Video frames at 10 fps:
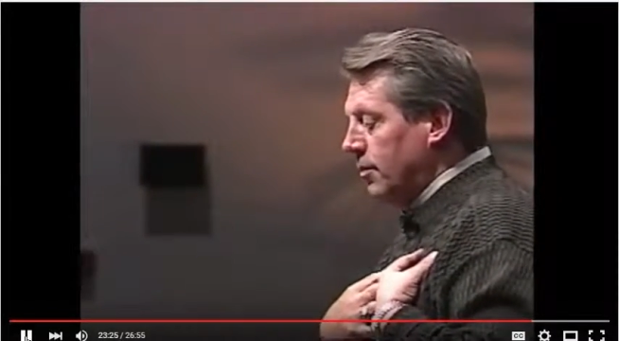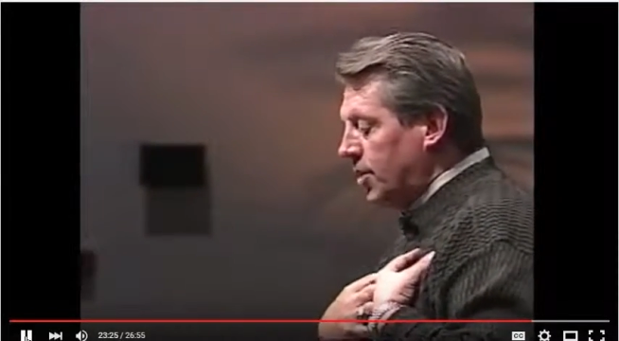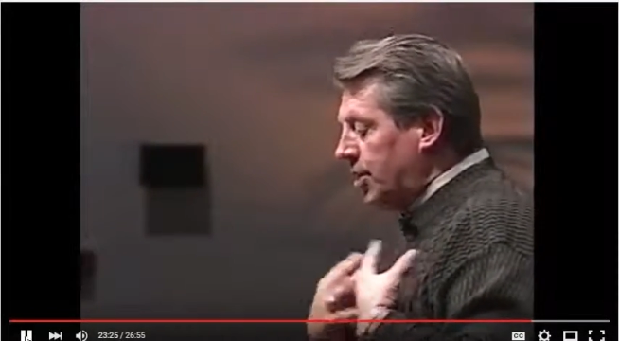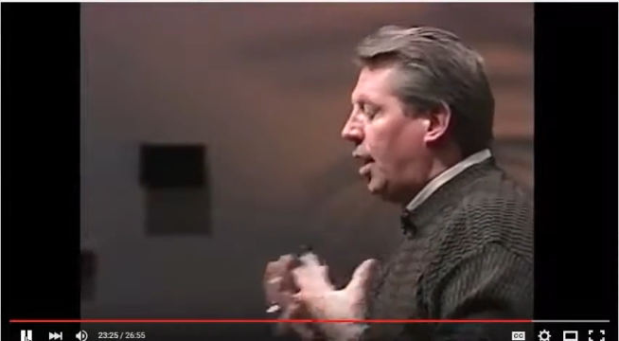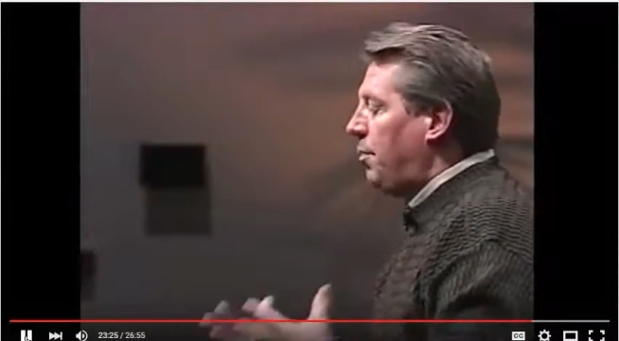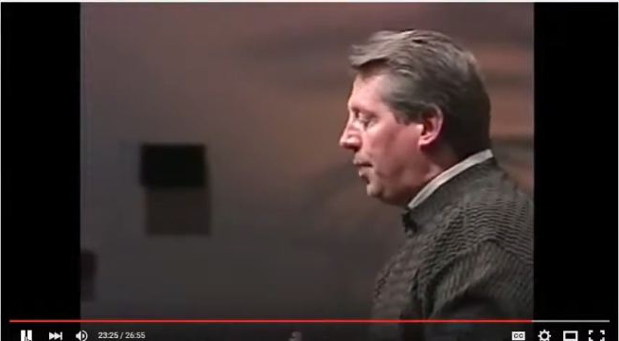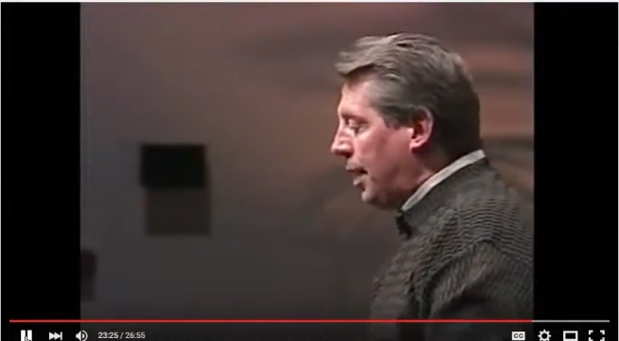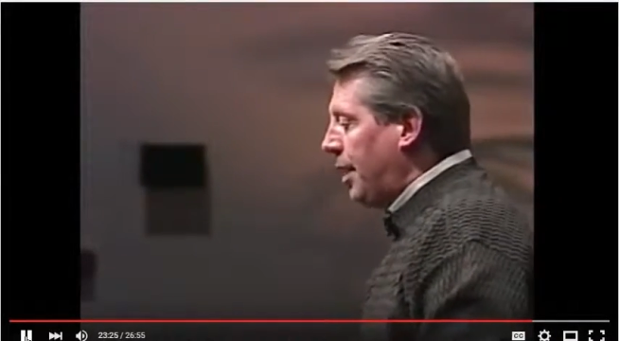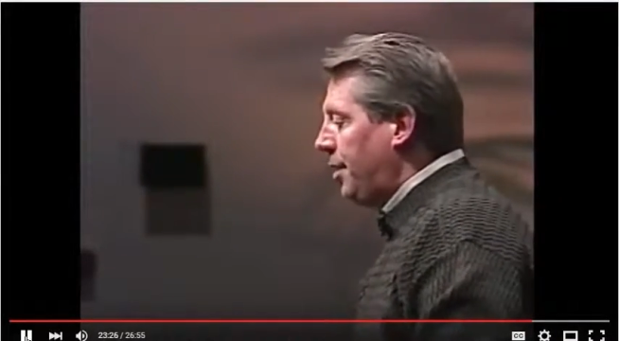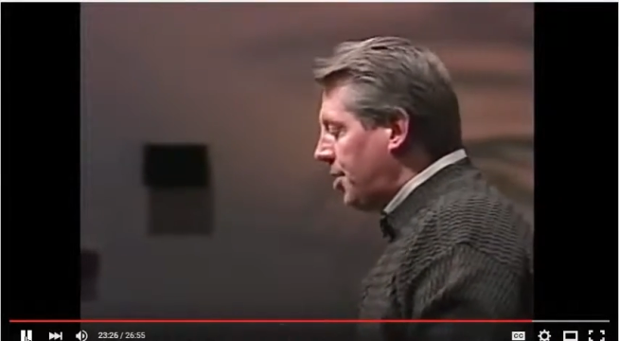
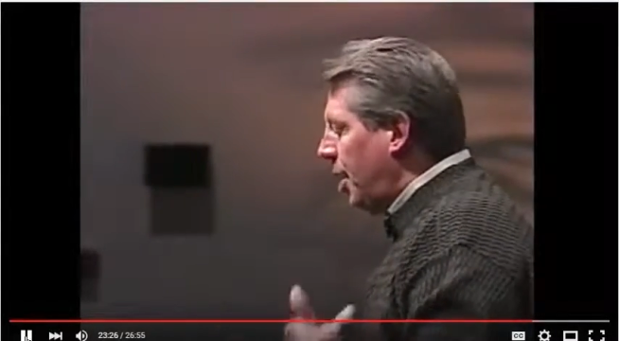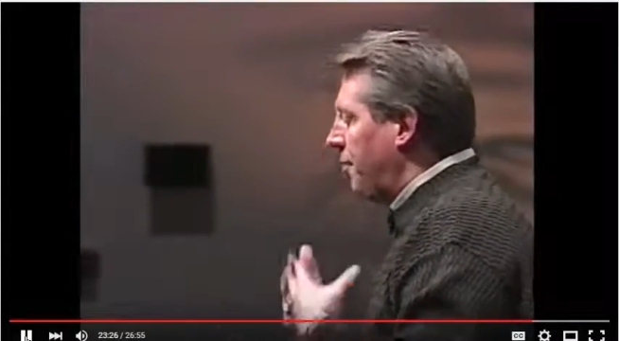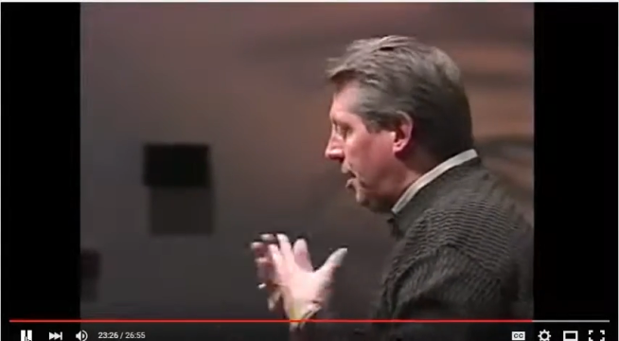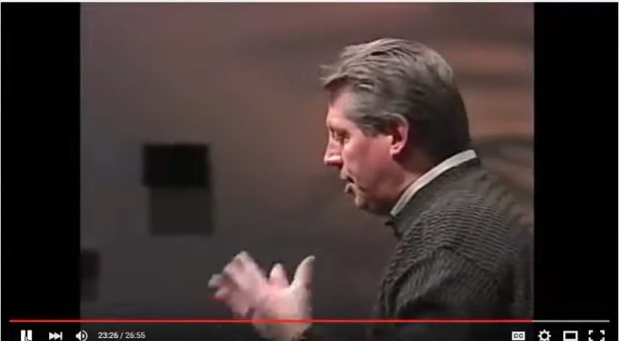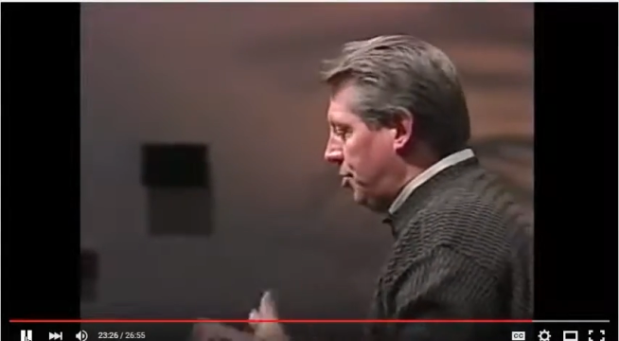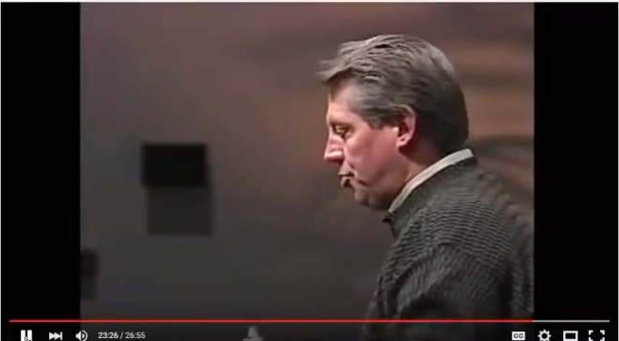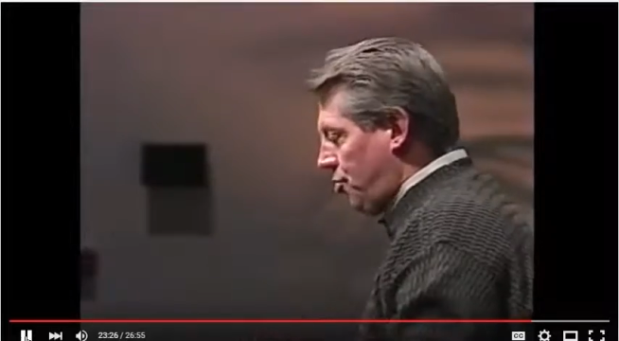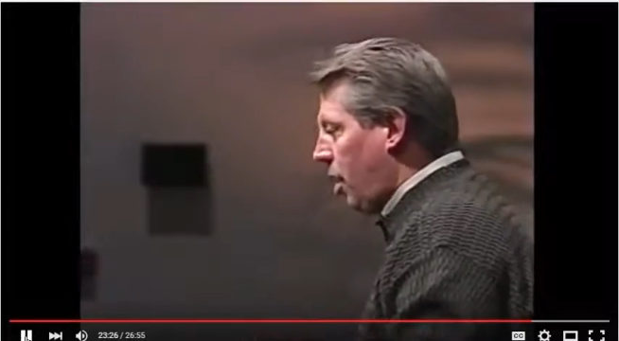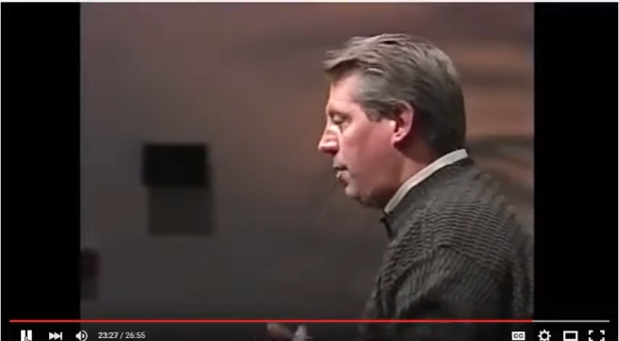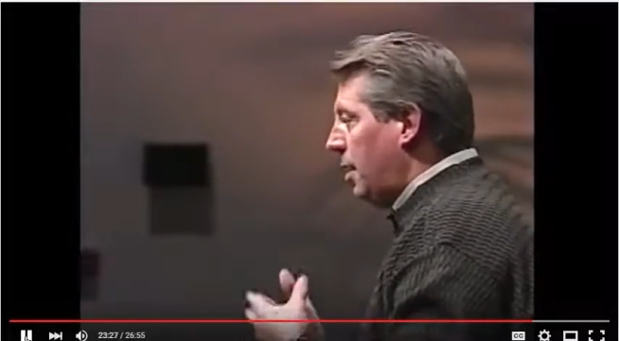something that's
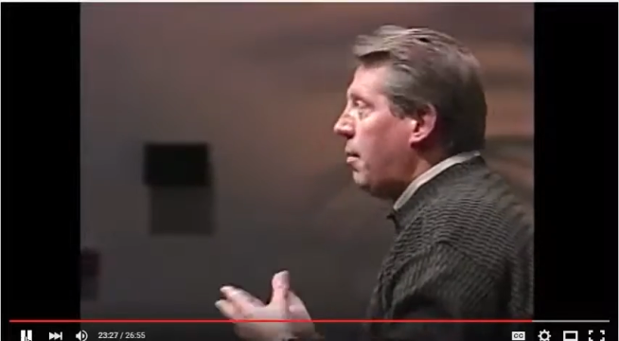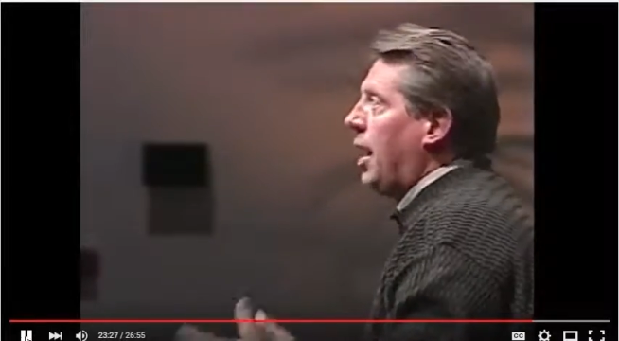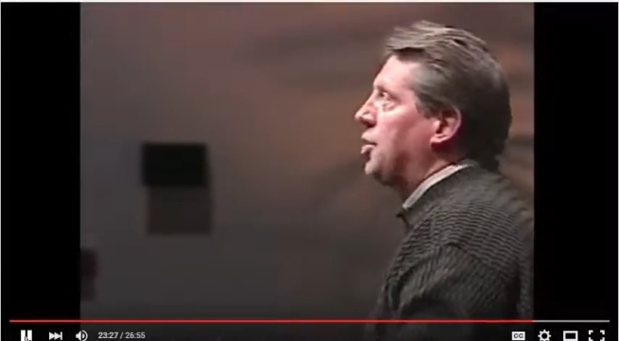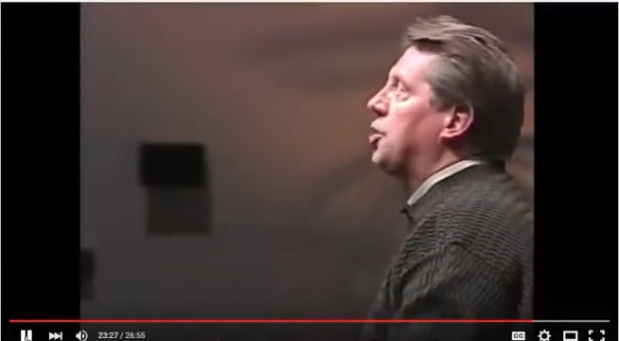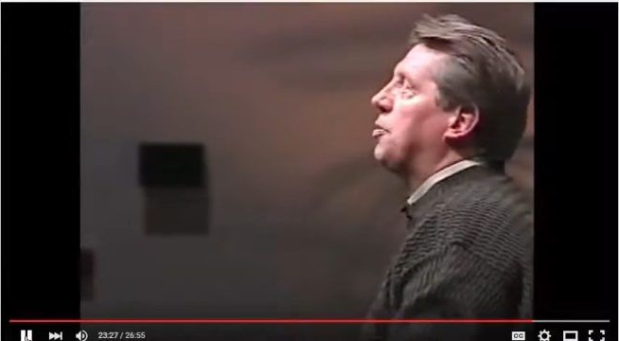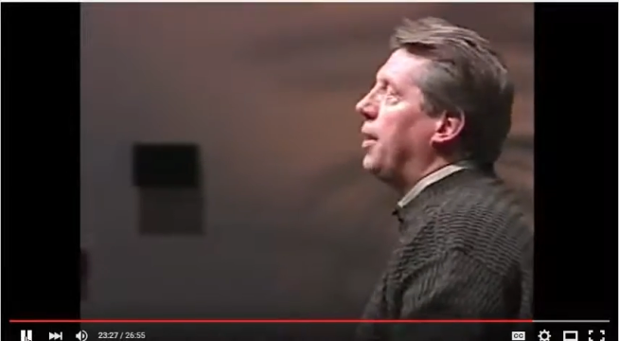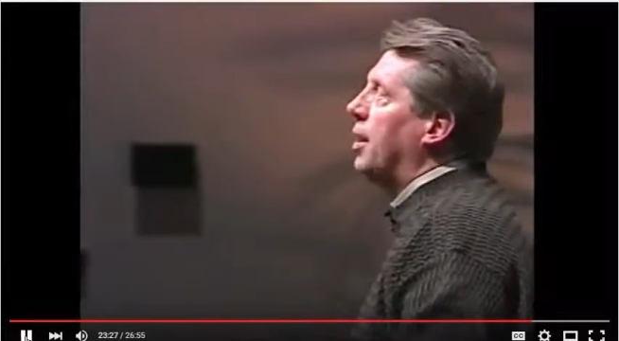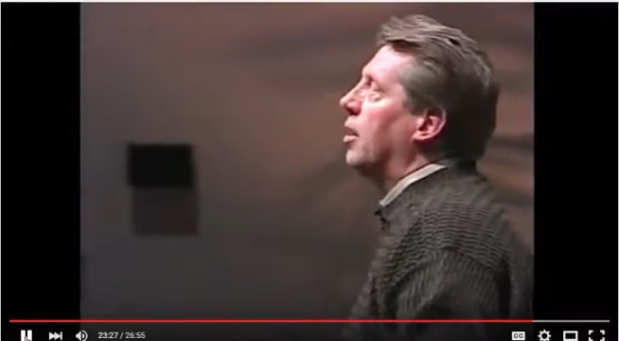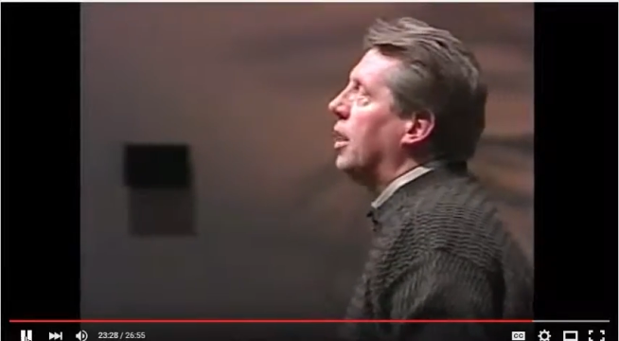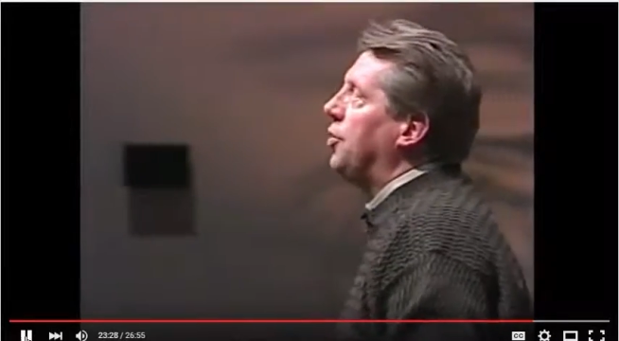troubling my
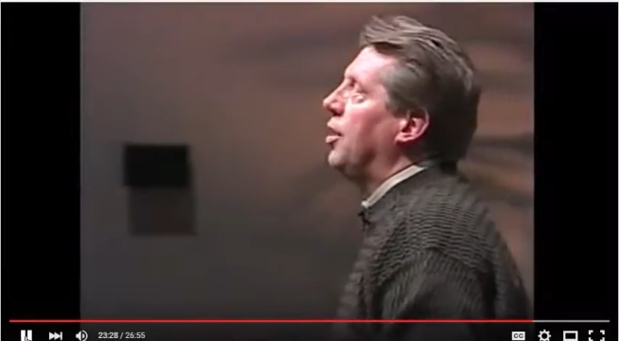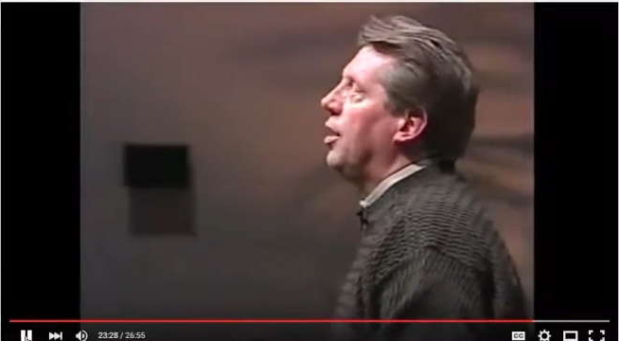spirit.